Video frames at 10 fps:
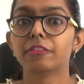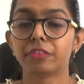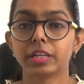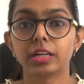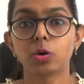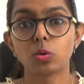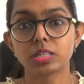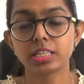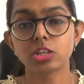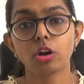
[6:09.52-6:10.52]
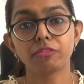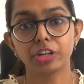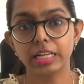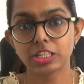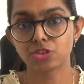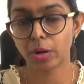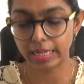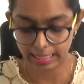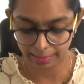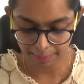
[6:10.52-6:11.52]
free courses on freelance
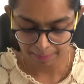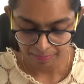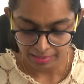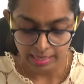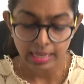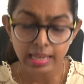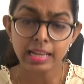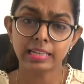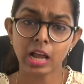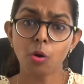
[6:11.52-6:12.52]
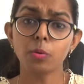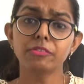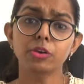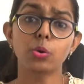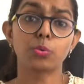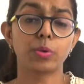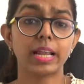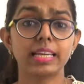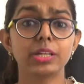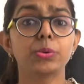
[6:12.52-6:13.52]
writing. Now, if you're
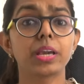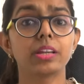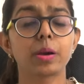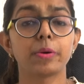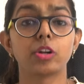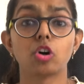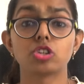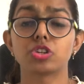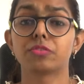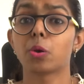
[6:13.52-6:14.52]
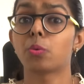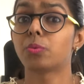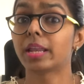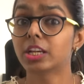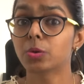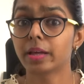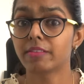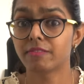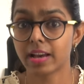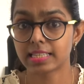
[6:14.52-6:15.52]
ready to take it up a notch, if you're ready to
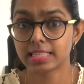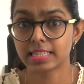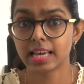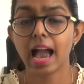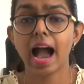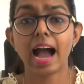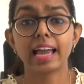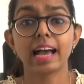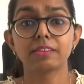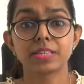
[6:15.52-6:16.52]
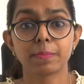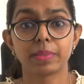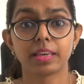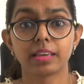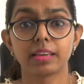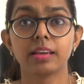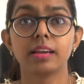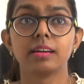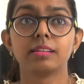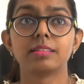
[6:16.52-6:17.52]
invest, I have something
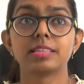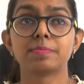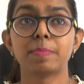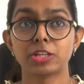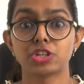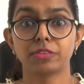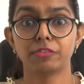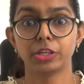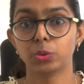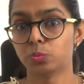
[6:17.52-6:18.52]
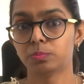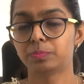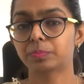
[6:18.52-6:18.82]
special for you.